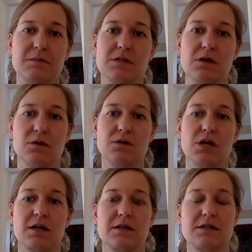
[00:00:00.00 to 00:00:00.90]
So
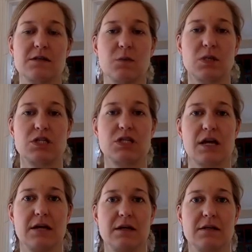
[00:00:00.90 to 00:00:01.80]
check and see which
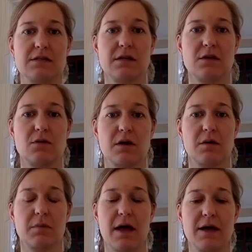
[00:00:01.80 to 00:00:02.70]
day it is that you can
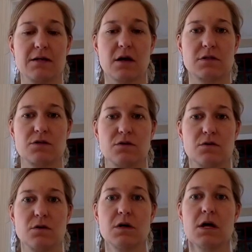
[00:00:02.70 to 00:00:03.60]
apply and talk to